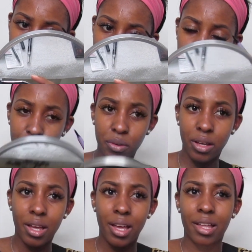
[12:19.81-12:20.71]
true
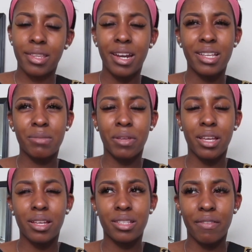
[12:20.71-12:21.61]
that is,
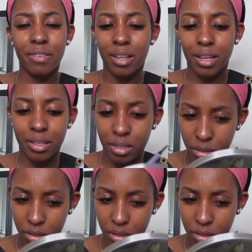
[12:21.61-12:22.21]
because I feel like